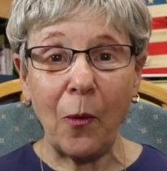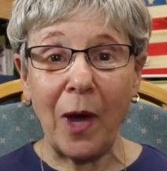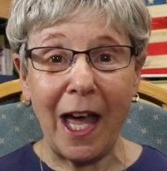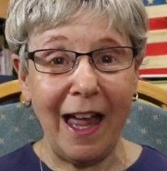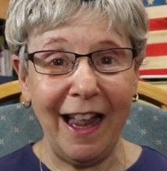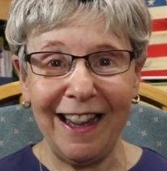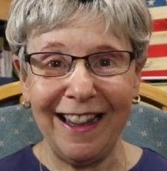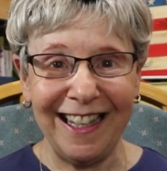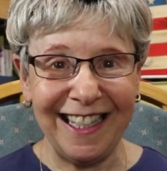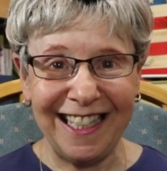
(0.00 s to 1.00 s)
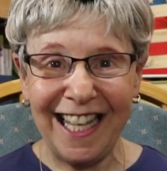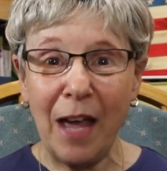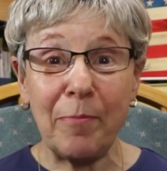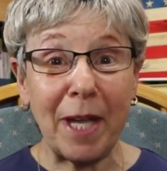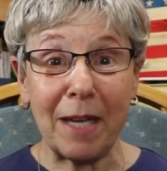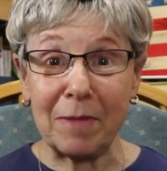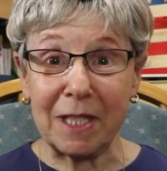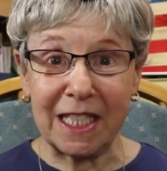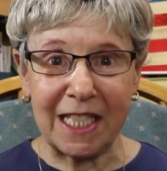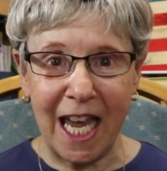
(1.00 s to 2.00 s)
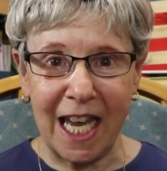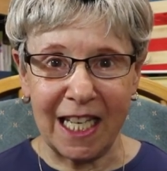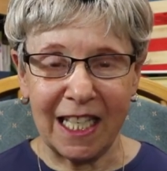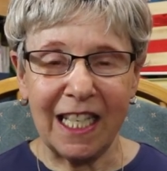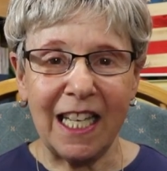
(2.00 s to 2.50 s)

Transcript: Well, big mistake.